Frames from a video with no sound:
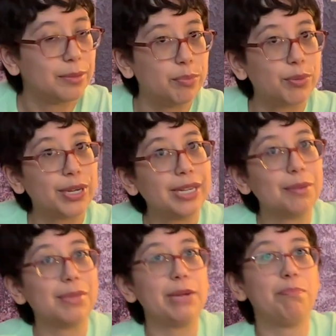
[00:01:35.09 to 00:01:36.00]

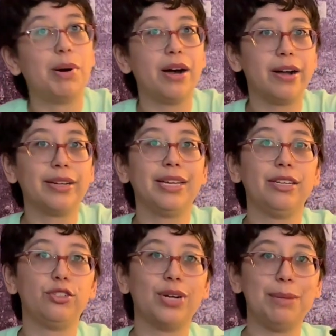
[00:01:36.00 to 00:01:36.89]
bring my pocket
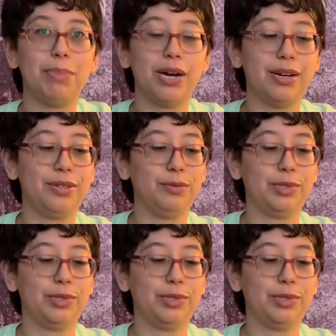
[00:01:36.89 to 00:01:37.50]
tripod,